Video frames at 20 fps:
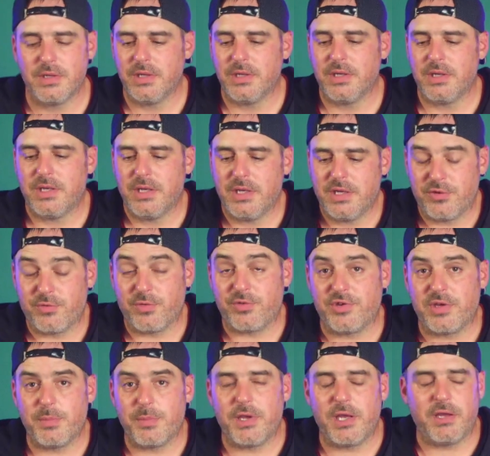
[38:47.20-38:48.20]
that's what you get
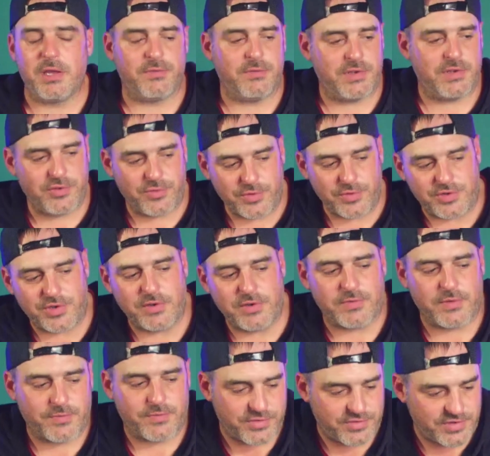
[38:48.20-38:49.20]
paid. That's what you get for
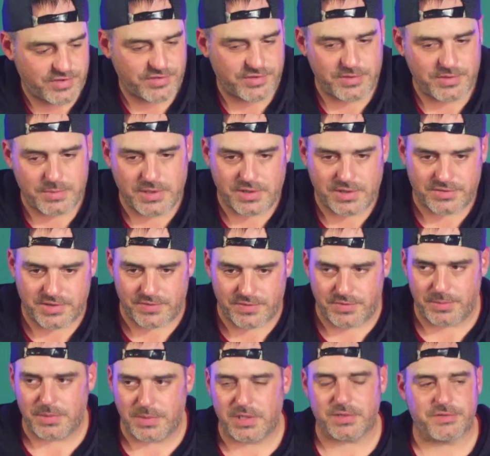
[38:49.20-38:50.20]
$60,
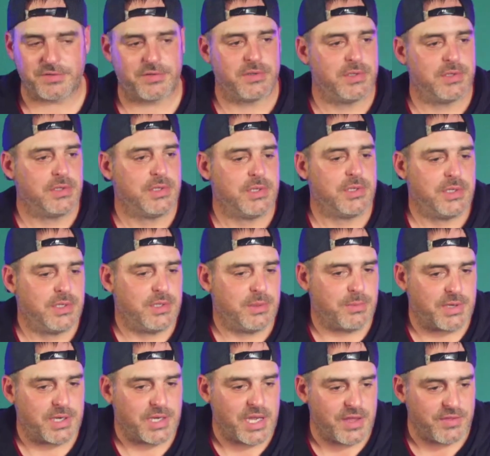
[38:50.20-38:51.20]
$70. But I
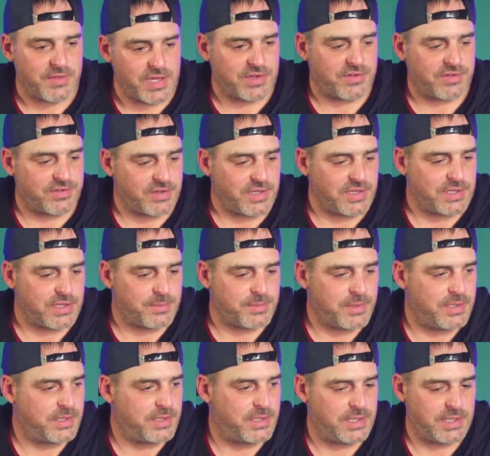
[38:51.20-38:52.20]
got that to stay up,
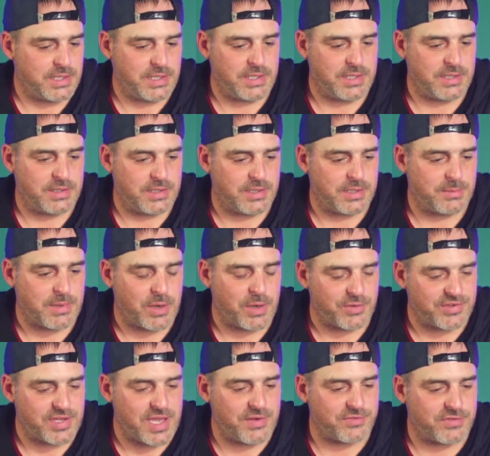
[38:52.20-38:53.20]
and I was
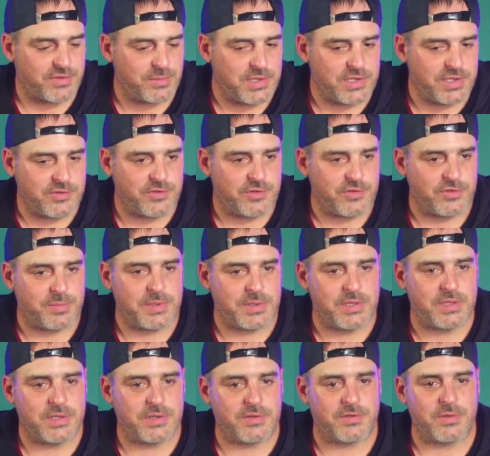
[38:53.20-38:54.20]
having some issues
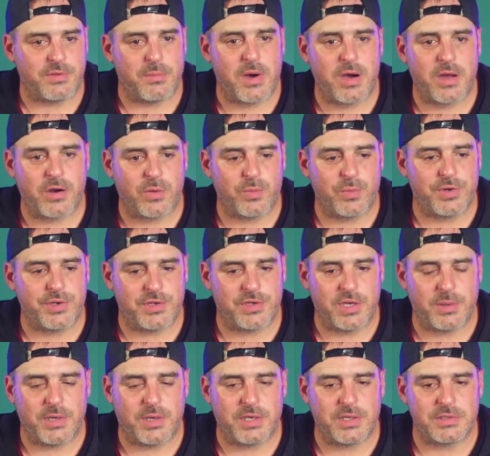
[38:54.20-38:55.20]
because the monitor wouldn't come
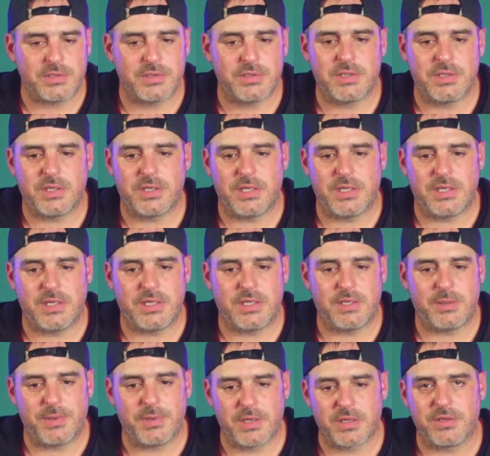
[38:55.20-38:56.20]
on, and
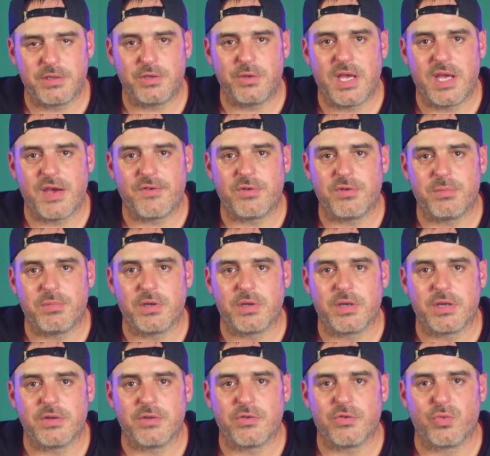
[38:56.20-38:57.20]
apparently you have to plug
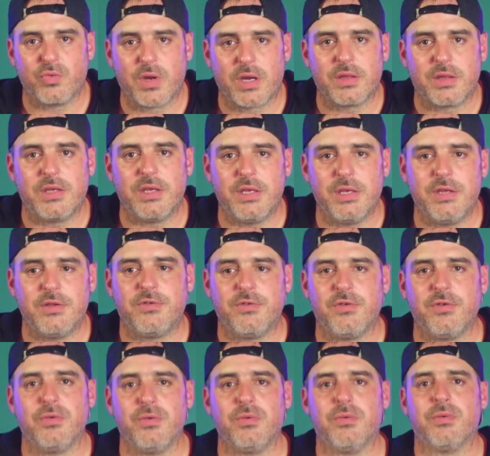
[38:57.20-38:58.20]
it directly
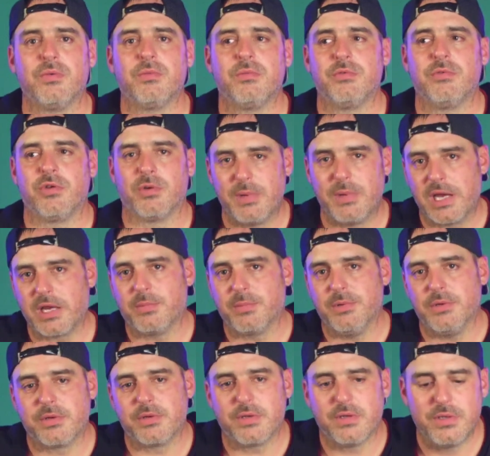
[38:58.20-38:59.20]
into your
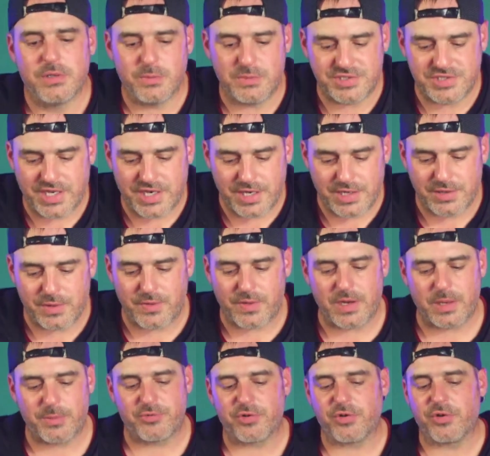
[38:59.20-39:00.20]
MacBook, which I didn't know that. I'm sure a